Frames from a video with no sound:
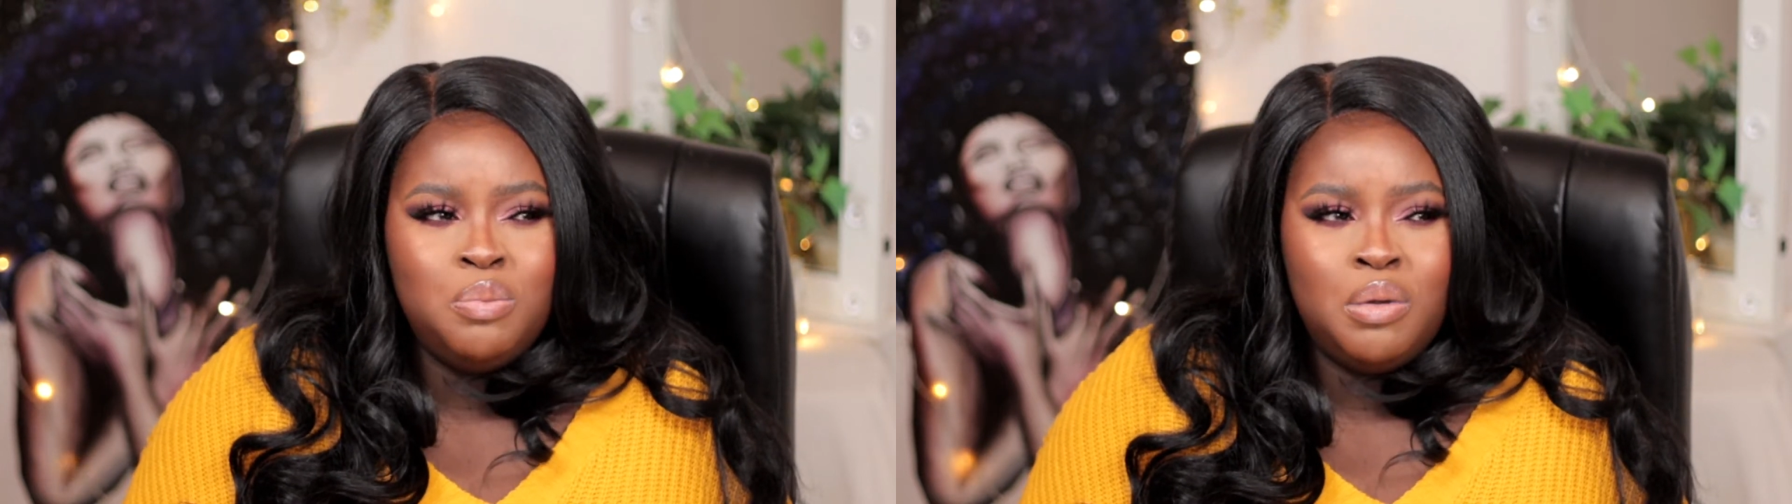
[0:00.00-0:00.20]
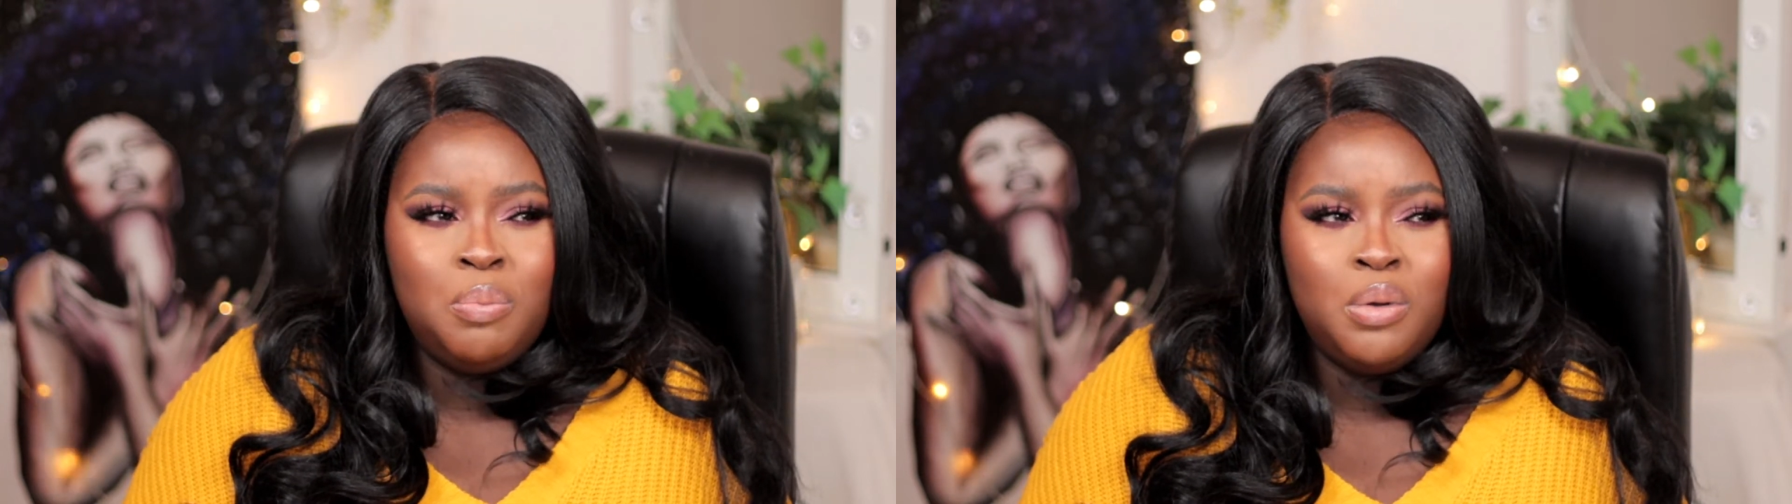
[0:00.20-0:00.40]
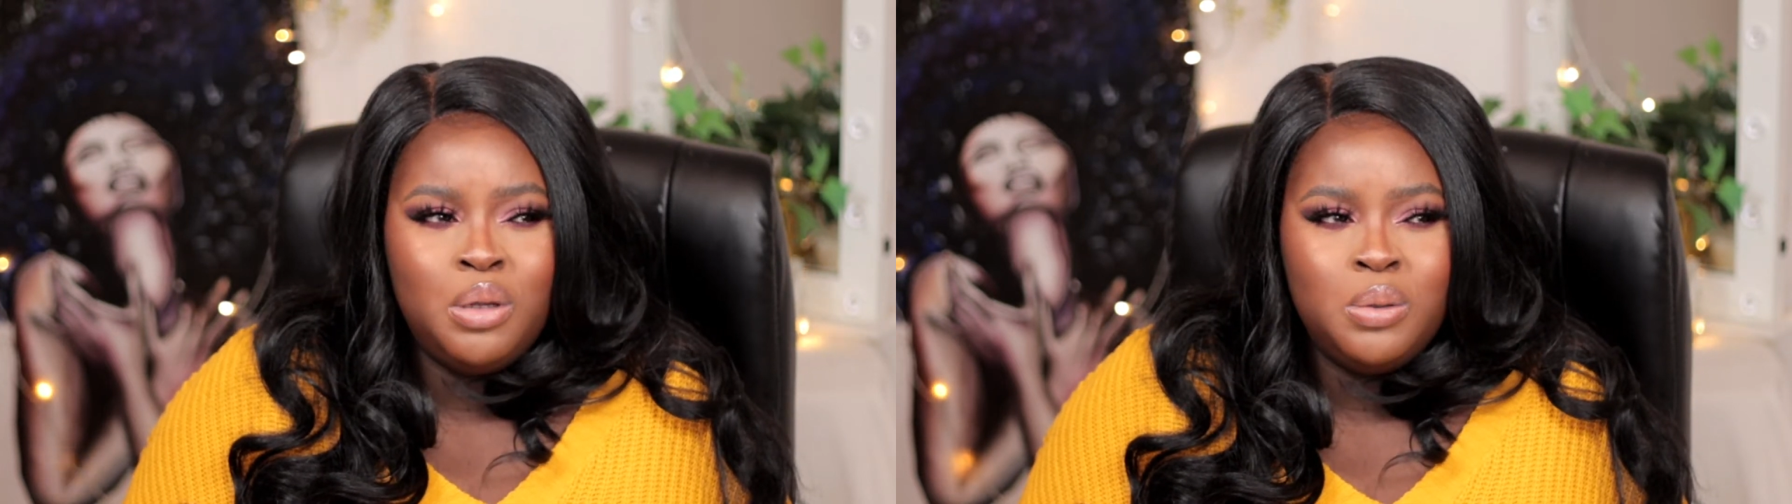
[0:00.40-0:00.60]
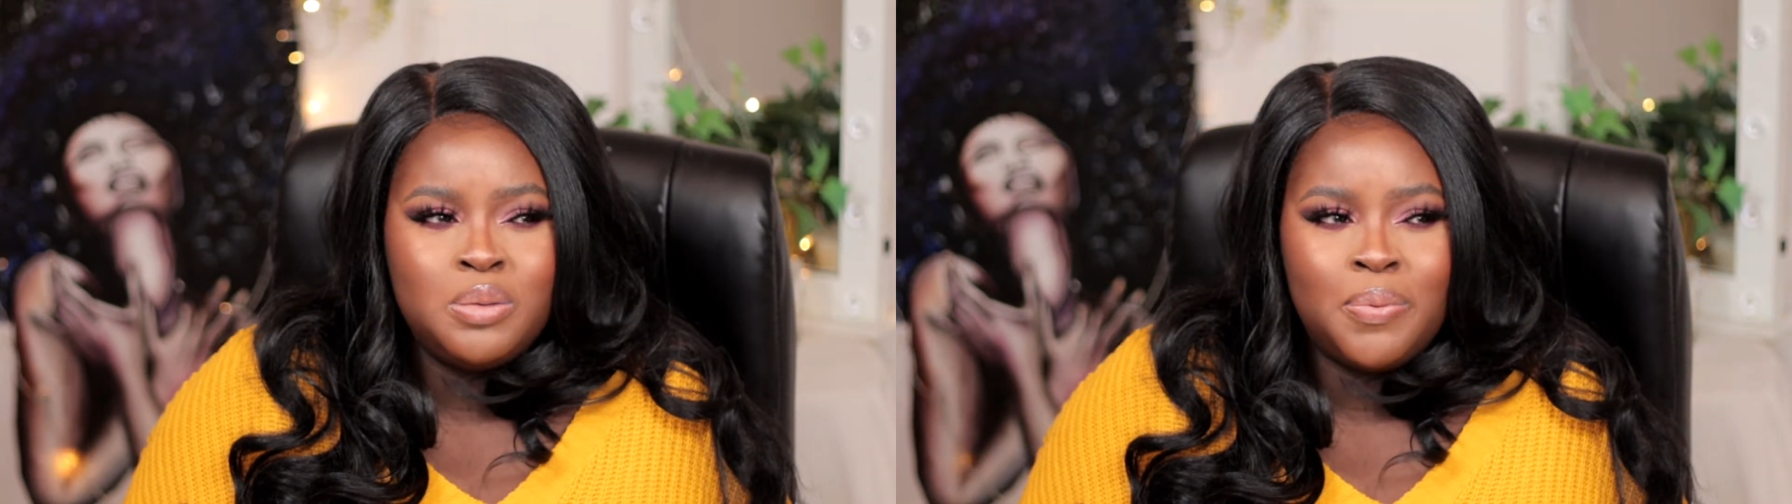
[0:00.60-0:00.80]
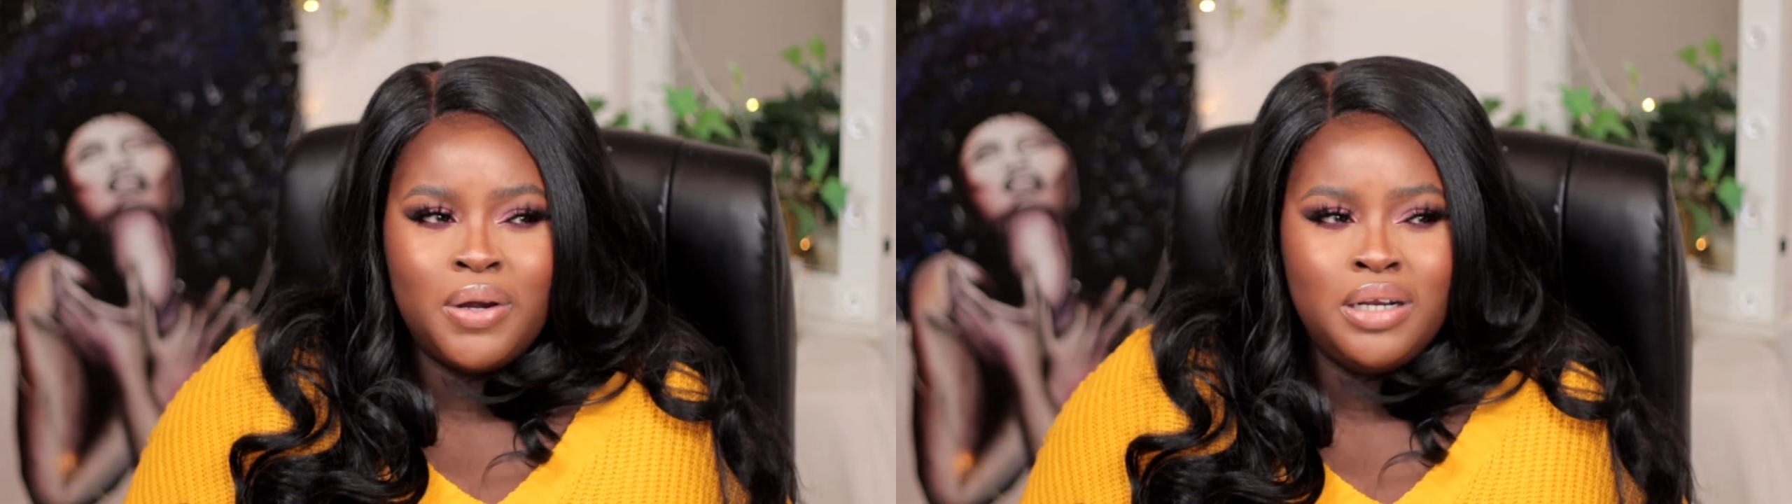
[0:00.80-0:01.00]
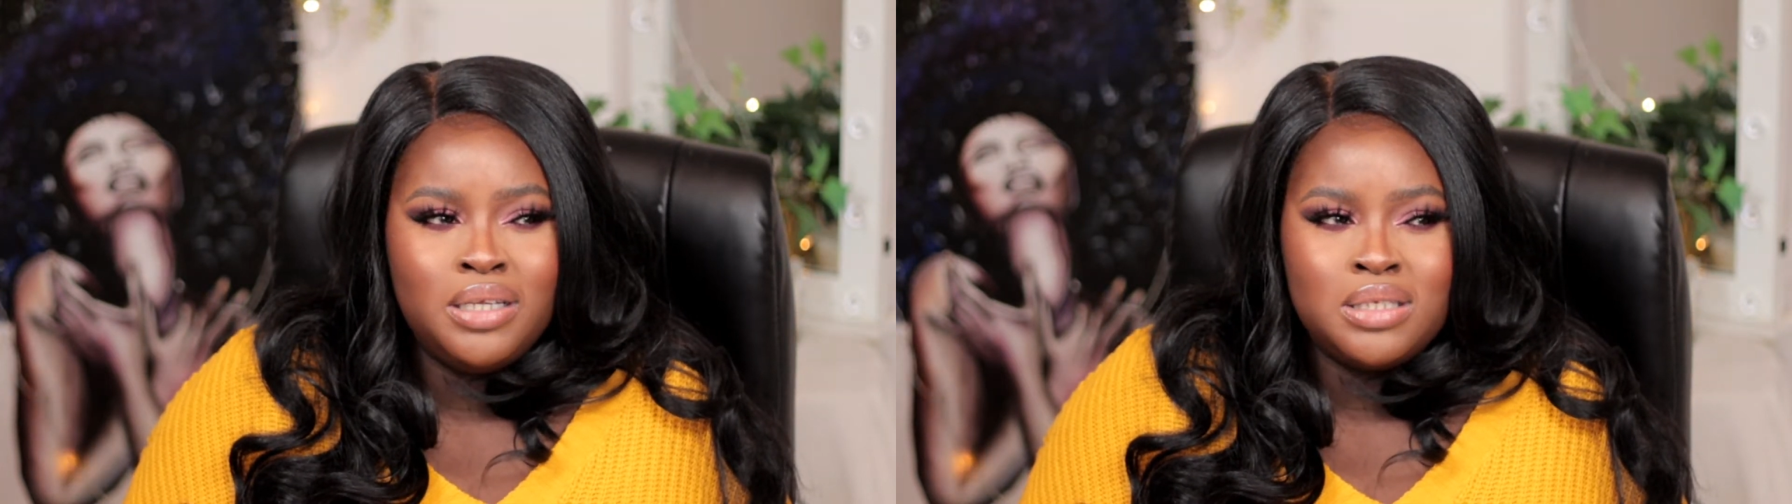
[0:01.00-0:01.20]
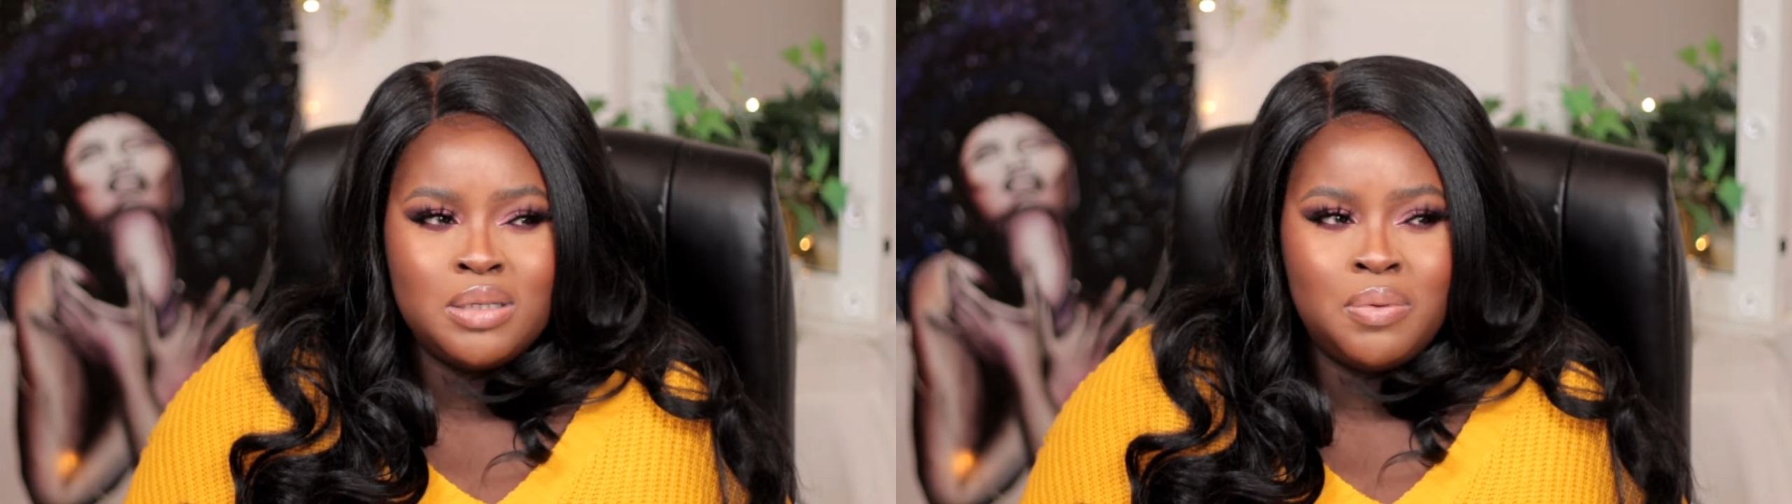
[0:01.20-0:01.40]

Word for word: people use pregnancy